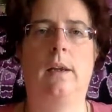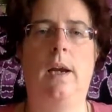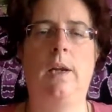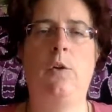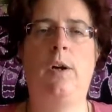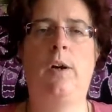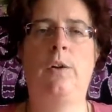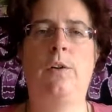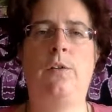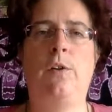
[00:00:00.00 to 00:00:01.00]
And you
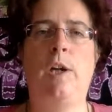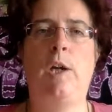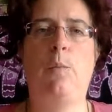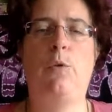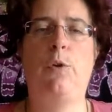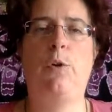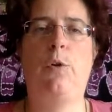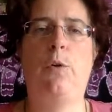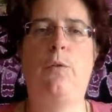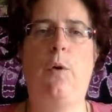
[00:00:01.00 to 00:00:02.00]
can't sleep, so you
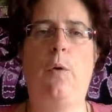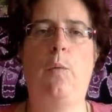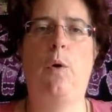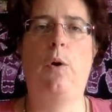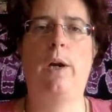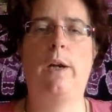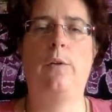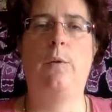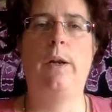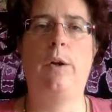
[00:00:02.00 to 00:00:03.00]
go for a walk and
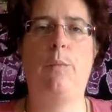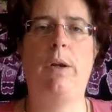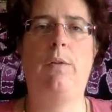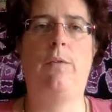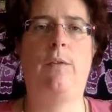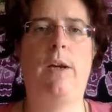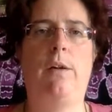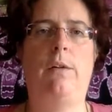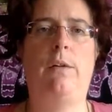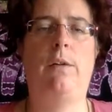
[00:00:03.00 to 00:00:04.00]
you end up in a
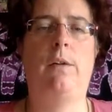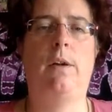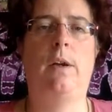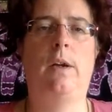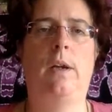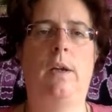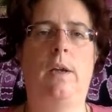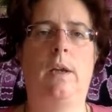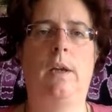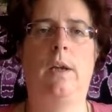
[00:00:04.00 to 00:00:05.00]
field.
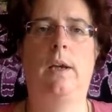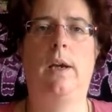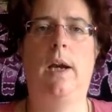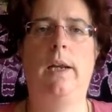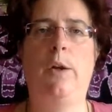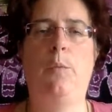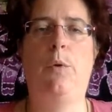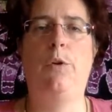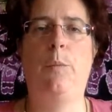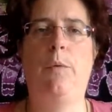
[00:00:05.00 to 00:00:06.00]
And at the
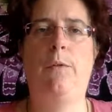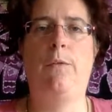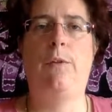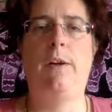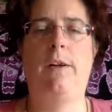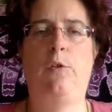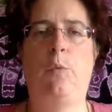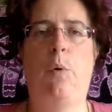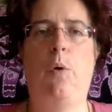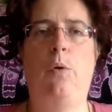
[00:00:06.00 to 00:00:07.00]
bottom of the field there's a
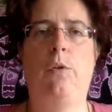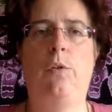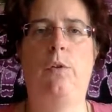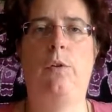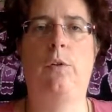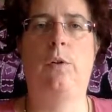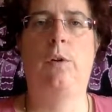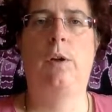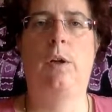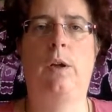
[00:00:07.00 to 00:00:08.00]
pond.
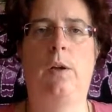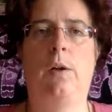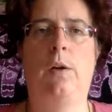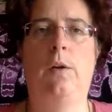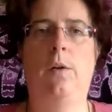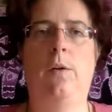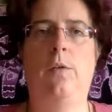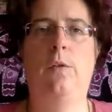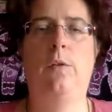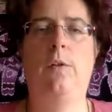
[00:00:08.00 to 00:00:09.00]

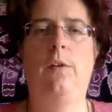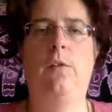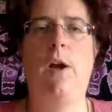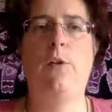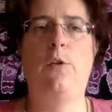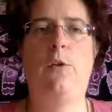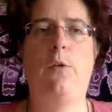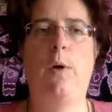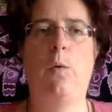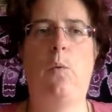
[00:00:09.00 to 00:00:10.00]
So you decide to
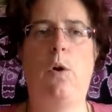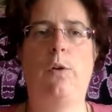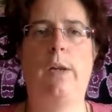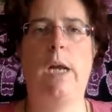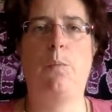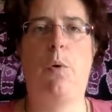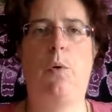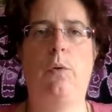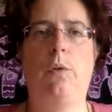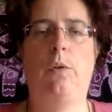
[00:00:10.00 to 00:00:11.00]
go and walk to that
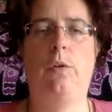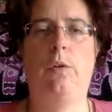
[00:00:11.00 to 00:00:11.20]
pond.